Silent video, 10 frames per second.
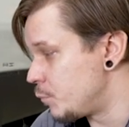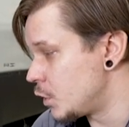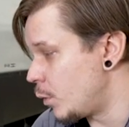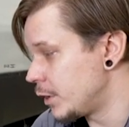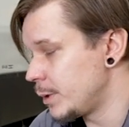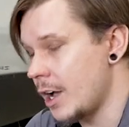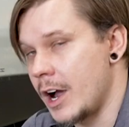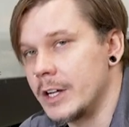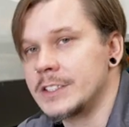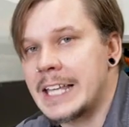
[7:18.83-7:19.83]
So once we
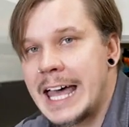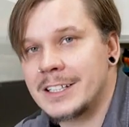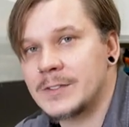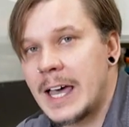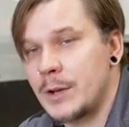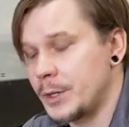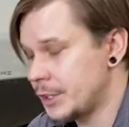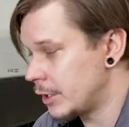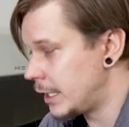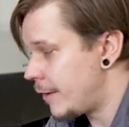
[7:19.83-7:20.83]
are satisfied
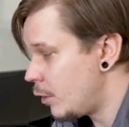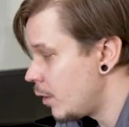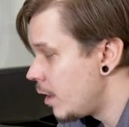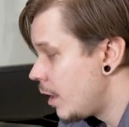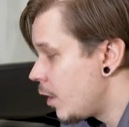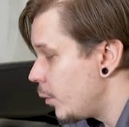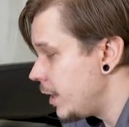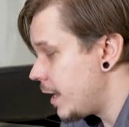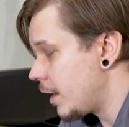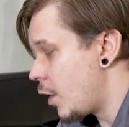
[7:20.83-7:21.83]
with our level,
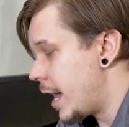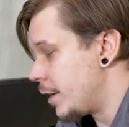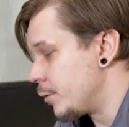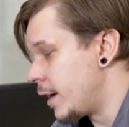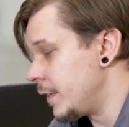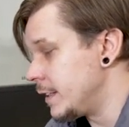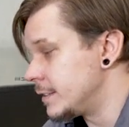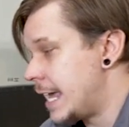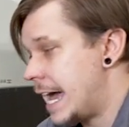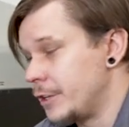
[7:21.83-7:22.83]
we then go ahead and run
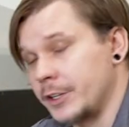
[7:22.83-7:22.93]
these down.